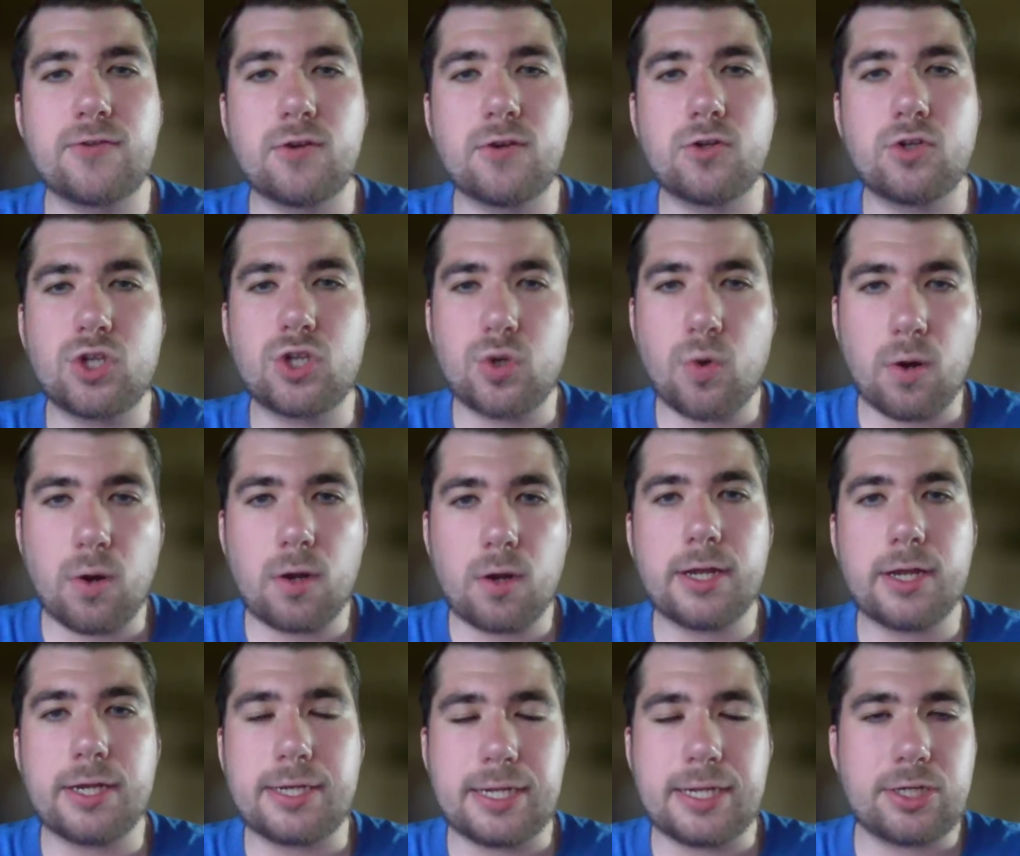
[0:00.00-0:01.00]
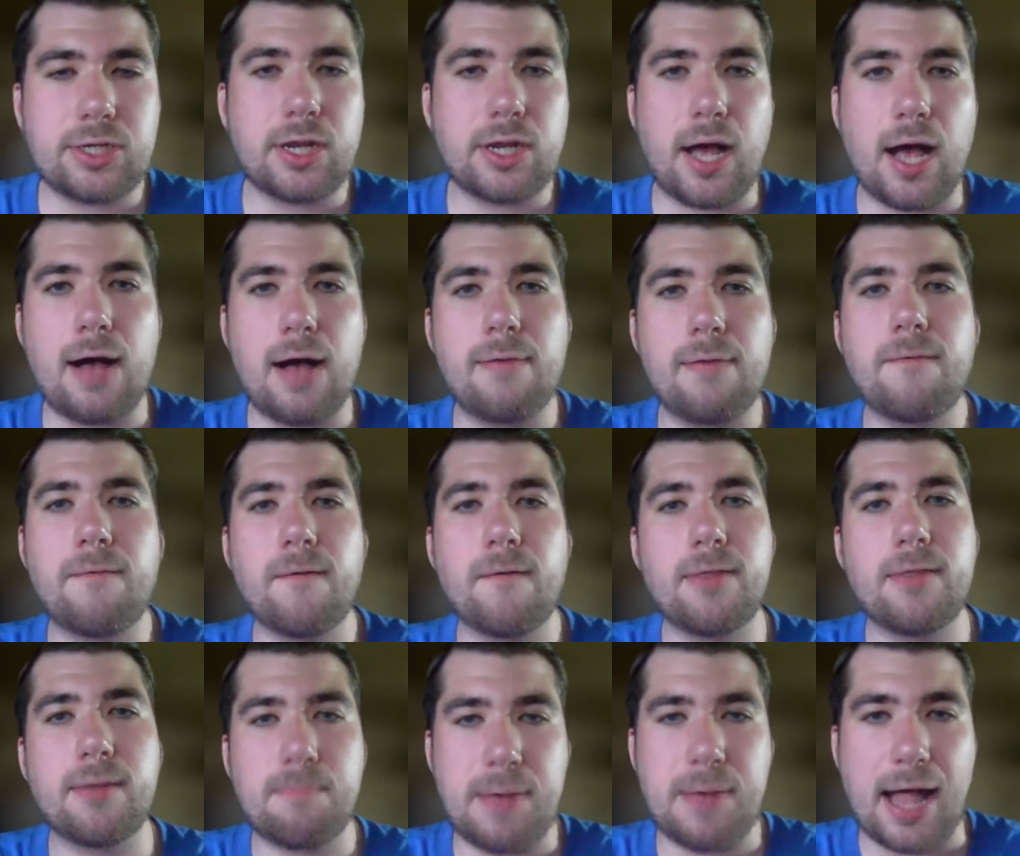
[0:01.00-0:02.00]
short edition of
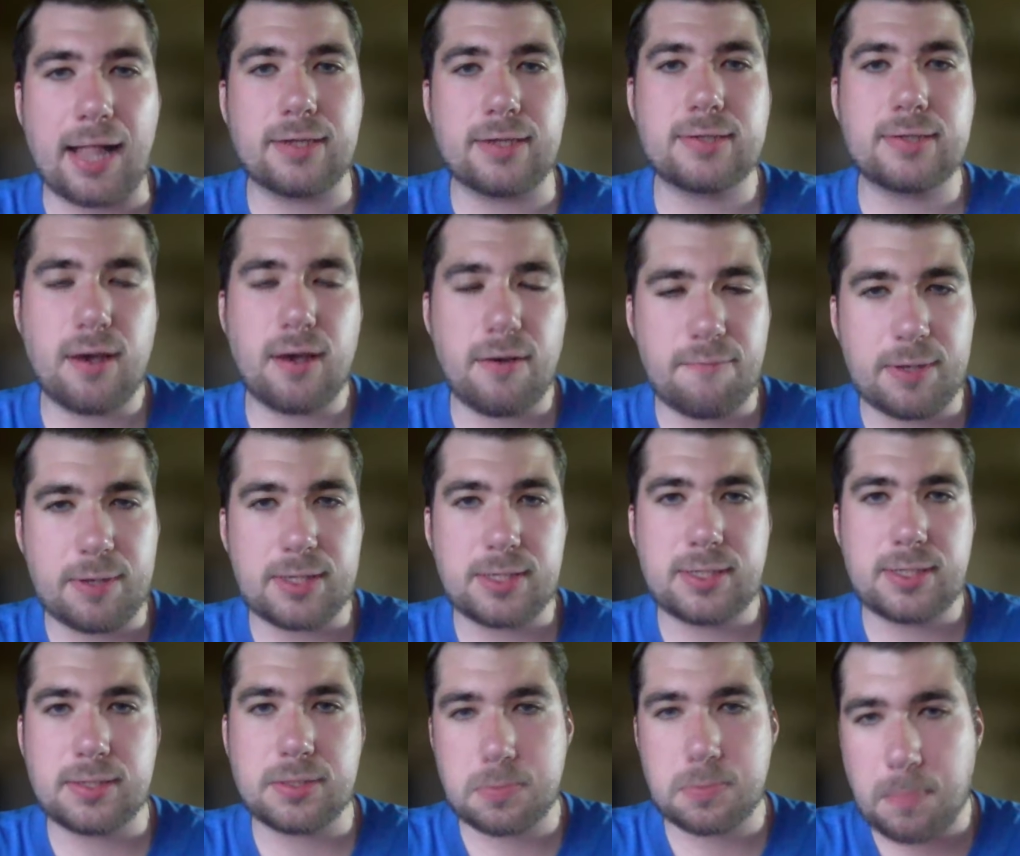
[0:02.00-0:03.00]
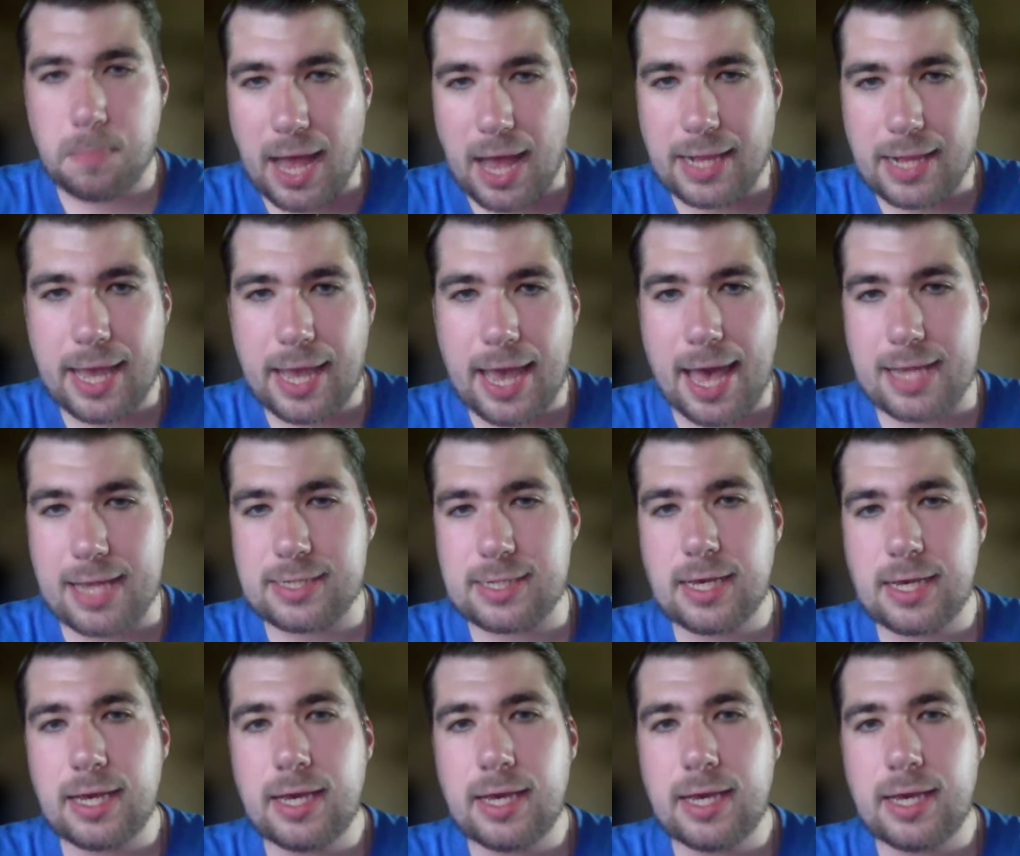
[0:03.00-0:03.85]
the Palace of Pistons podcast.